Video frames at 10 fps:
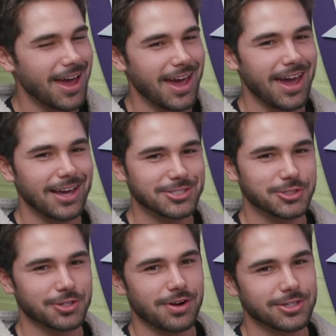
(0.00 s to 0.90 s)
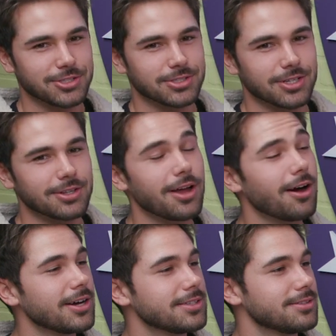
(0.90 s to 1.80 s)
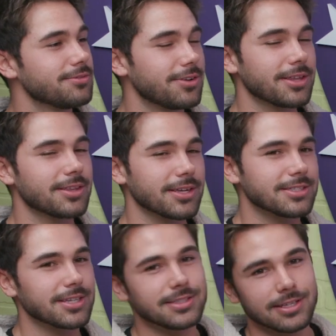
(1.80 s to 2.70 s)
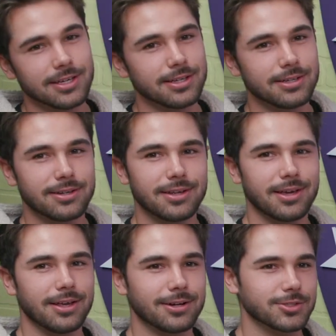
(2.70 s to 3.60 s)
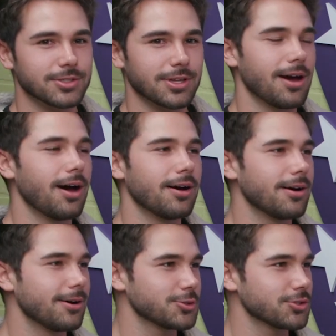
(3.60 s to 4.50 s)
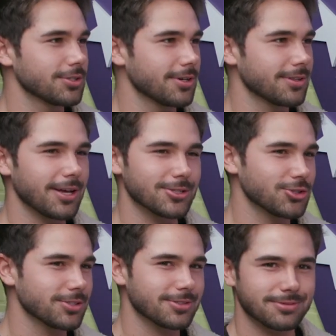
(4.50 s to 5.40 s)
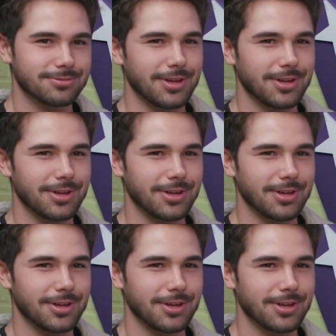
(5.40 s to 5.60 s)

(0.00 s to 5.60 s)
And she turned around. She was like, "No, I, the funny thing is, I did." And I was just like, uh, I was just oh. like, that's just.